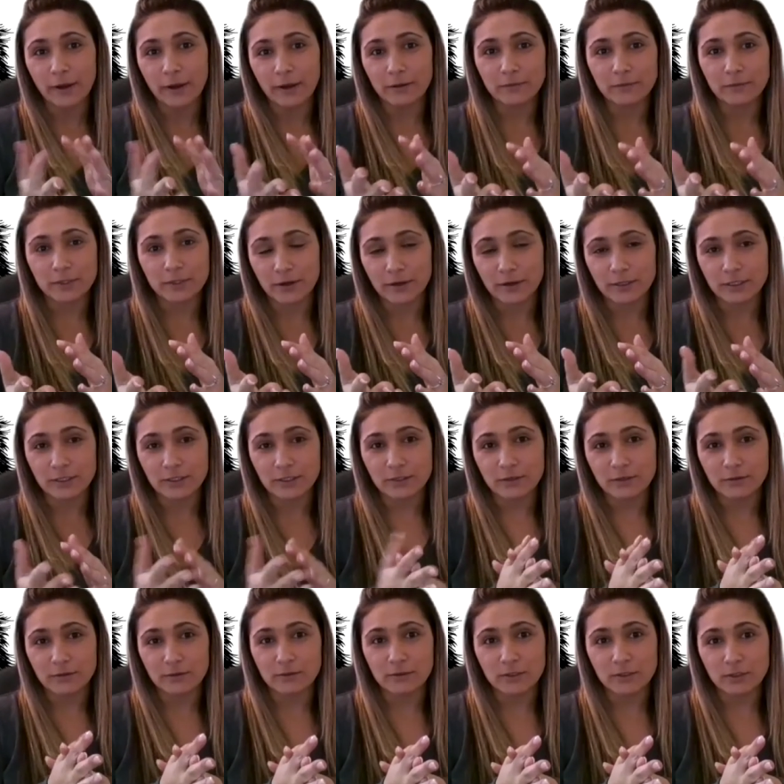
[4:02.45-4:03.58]
I'm sorry. Did you
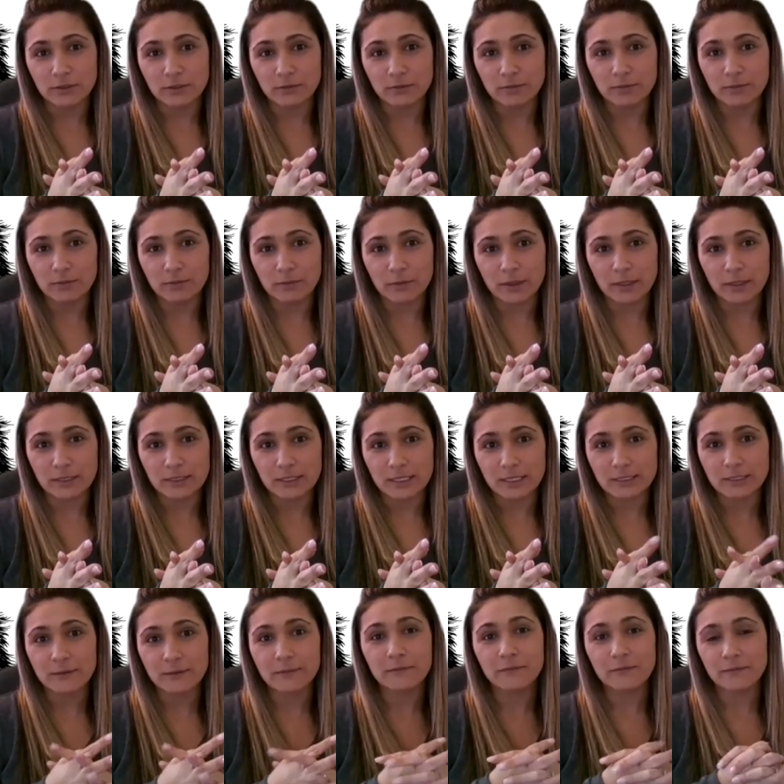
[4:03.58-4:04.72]
did you uh-huh. want to say something?
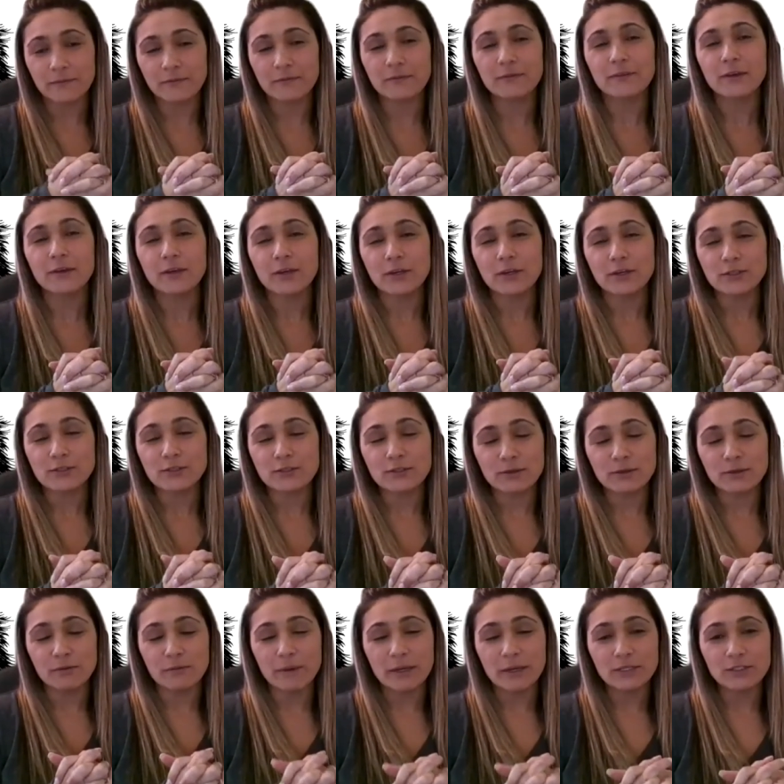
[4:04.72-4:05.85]
No. So you
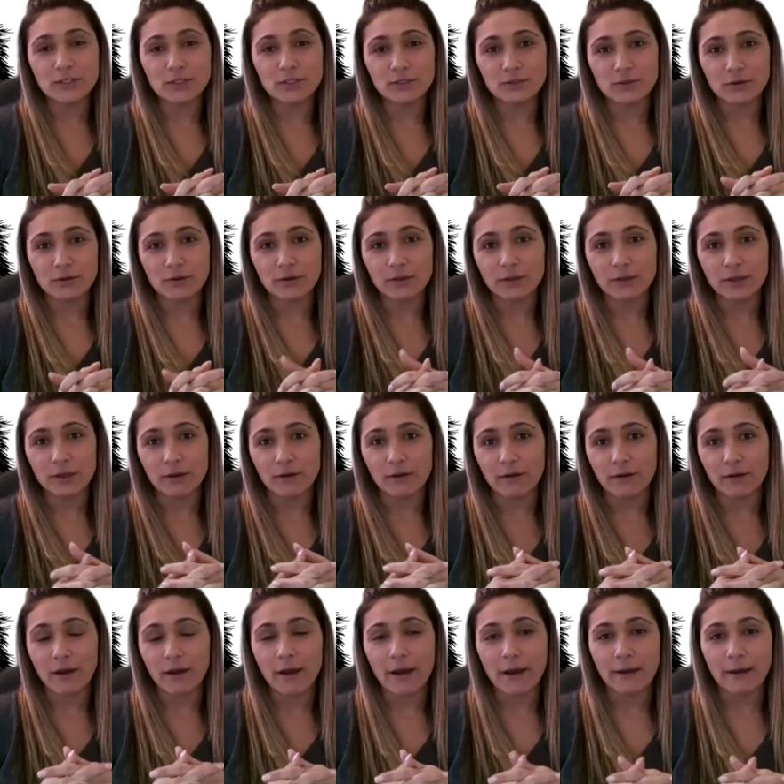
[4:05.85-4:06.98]
mentioned earlier
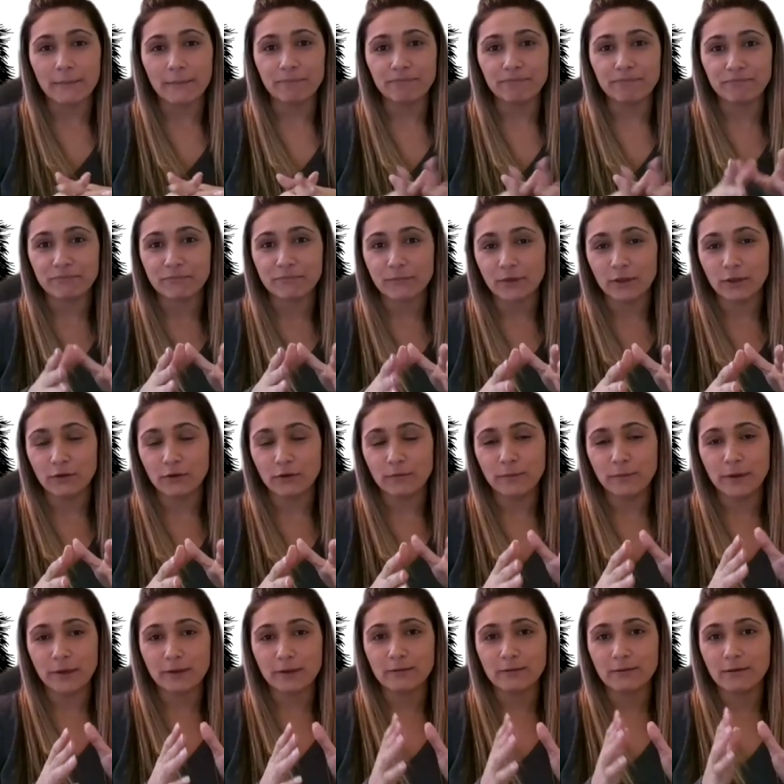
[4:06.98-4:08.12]
um, you've
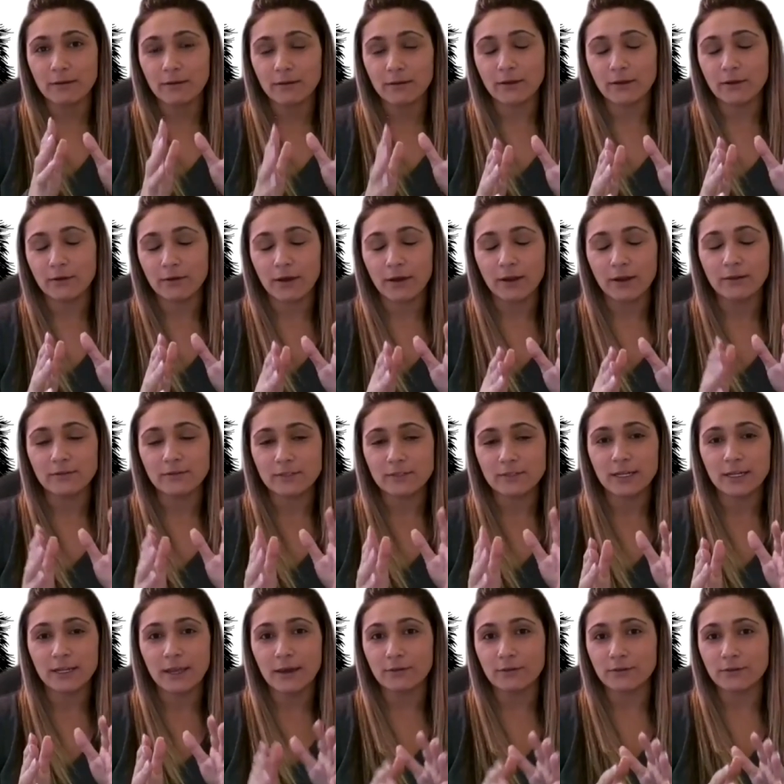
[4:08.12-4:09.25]
been you know kind of
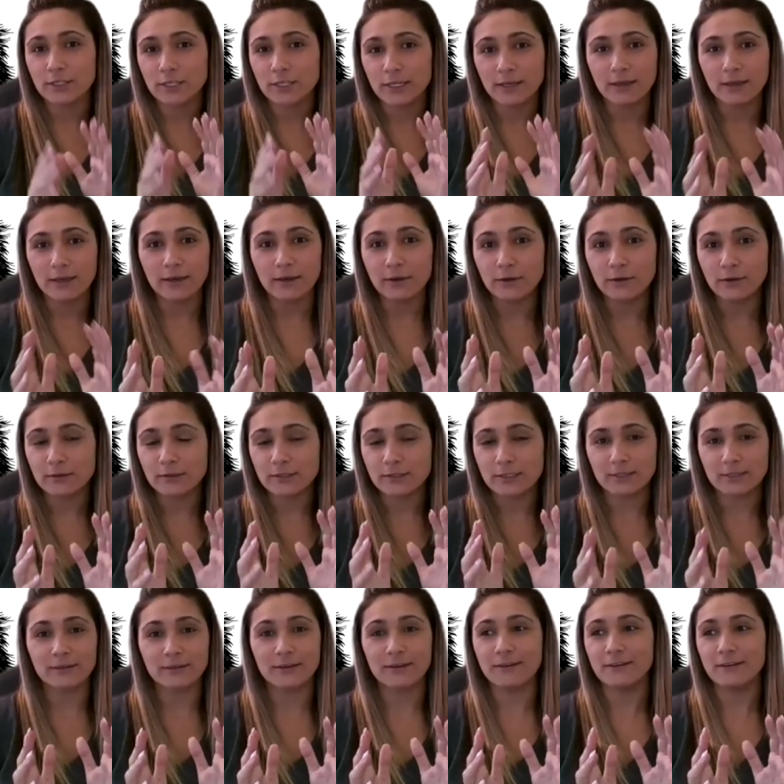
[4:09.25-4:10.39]
setting out to kill
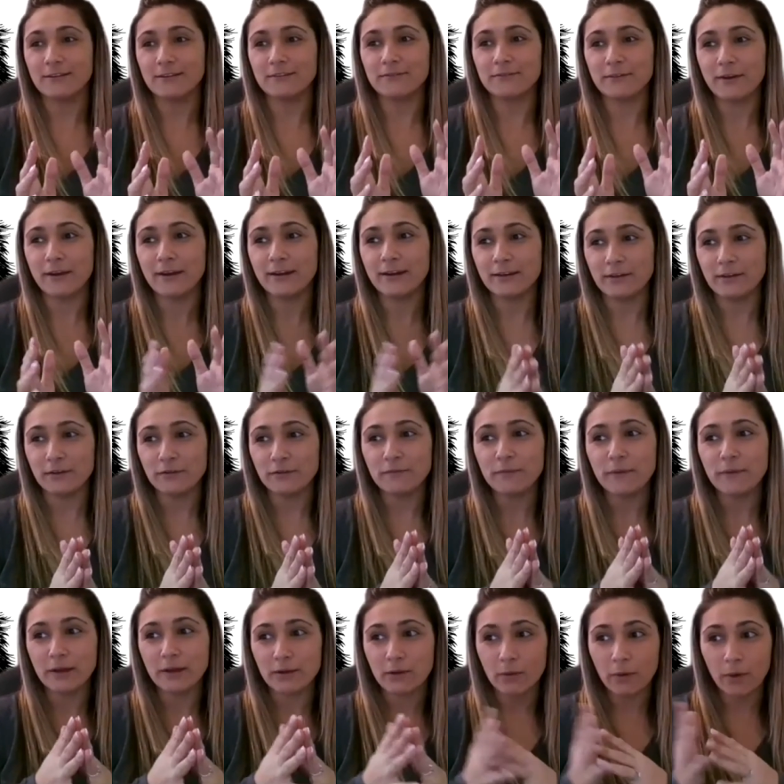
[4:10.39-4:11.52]
silicon, right? And you've
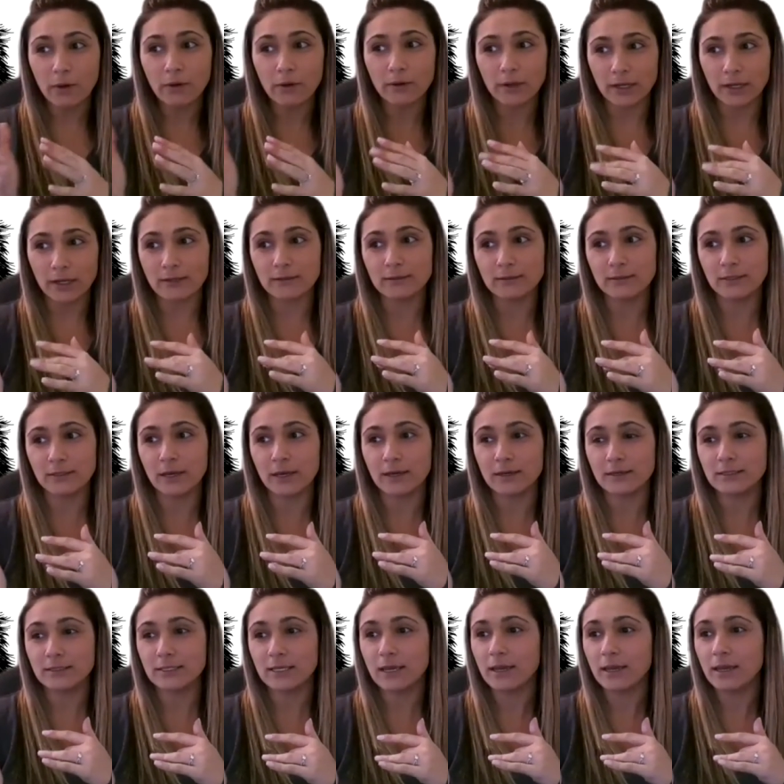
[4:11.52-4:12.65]
been quoted uh,
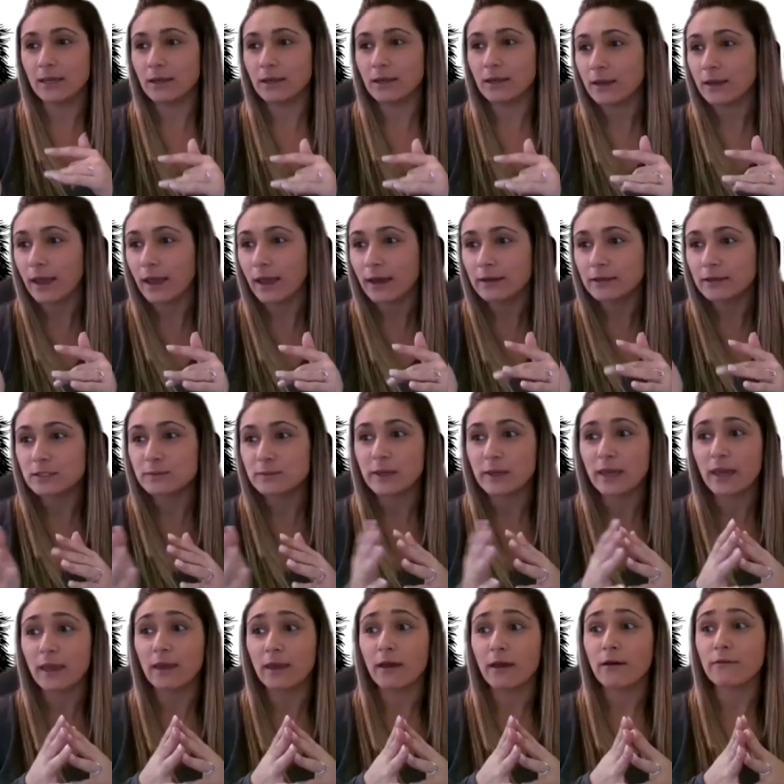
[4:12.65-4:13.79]
saying GAN is
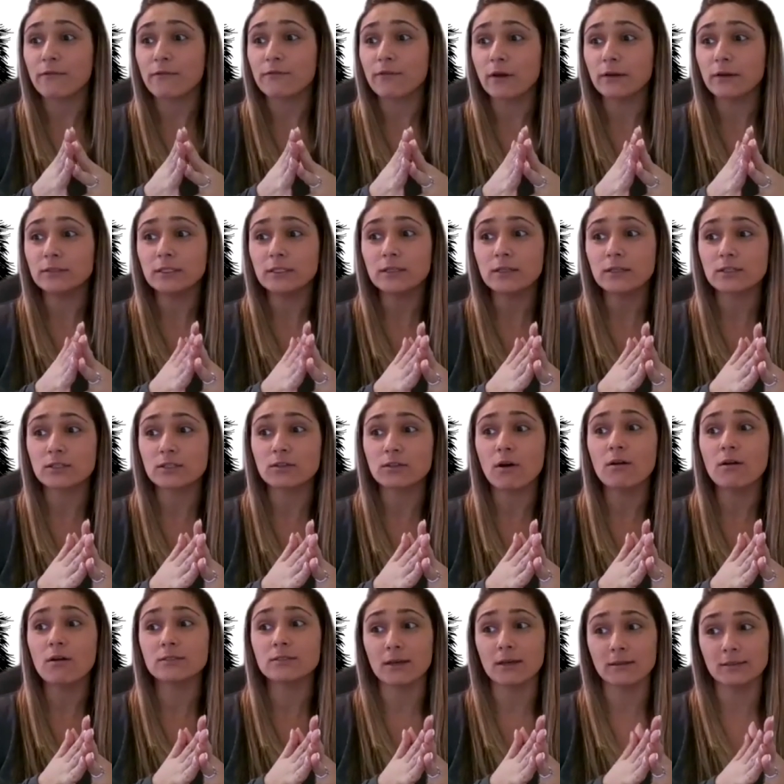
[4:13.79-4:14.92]
making a frontal assault
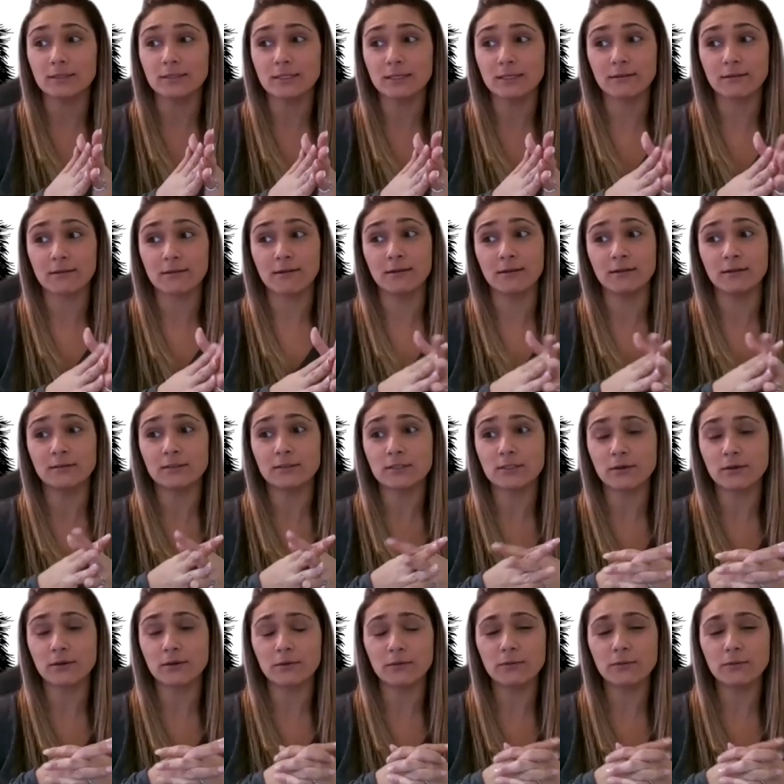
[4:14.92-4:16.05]
on silicon.
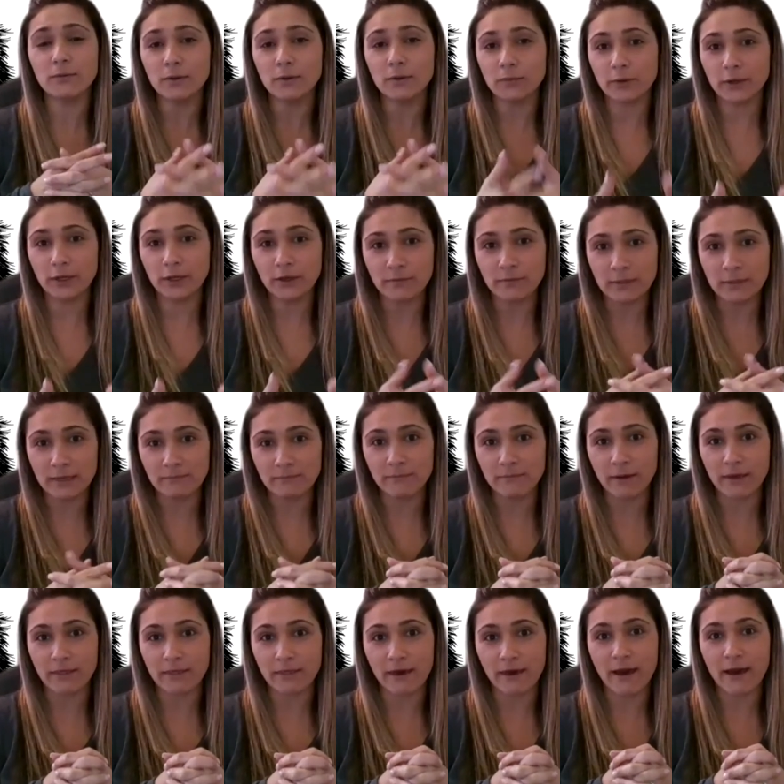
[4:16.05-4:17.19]
So what what do you mean by
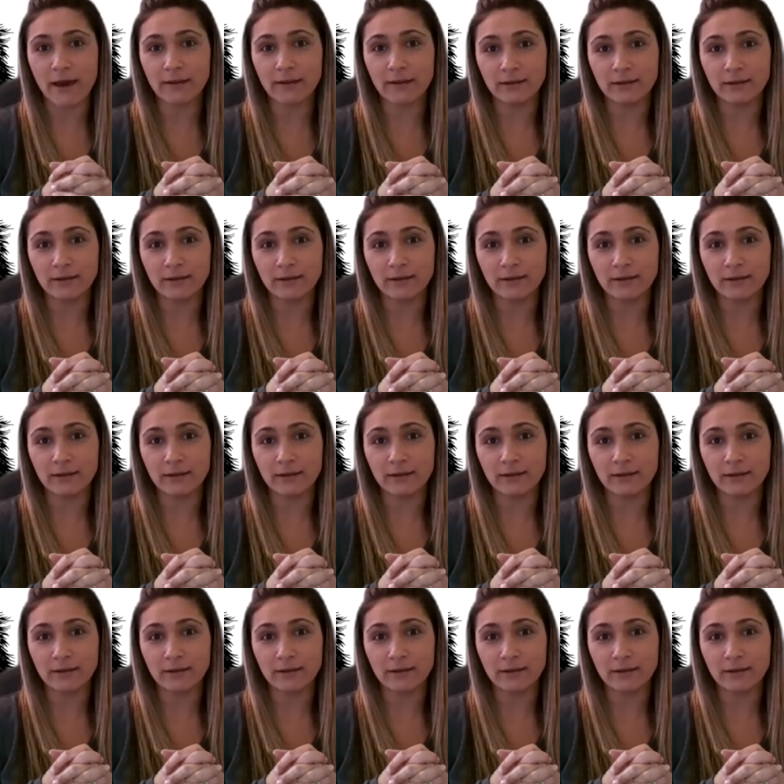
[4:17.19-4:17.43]
that?